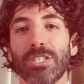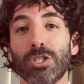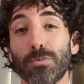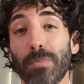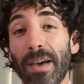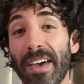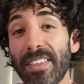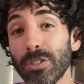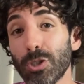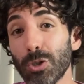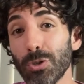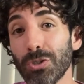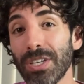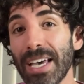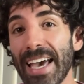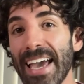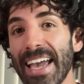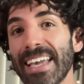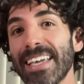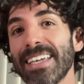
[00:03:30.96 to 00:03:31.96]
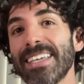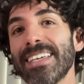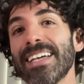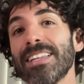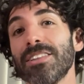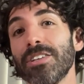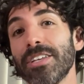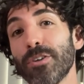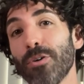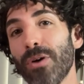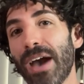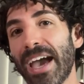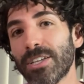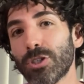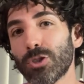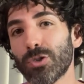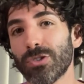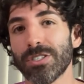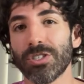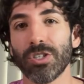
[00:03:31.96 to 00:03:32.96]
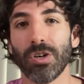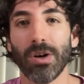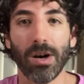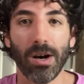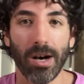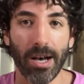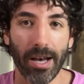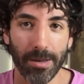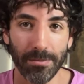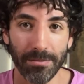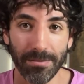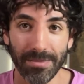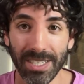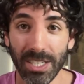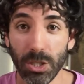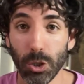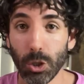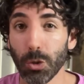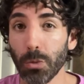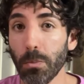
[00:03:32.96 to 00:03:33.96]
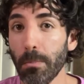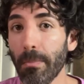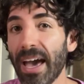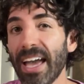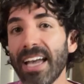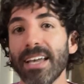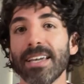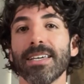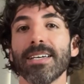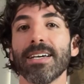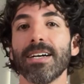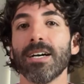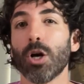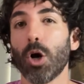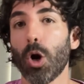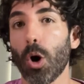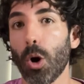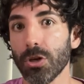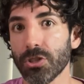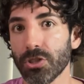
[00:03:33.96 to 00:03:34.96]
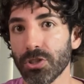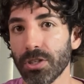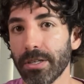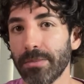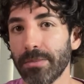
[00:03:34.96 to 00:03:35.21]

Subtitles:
better to take a little extra time than to make a costly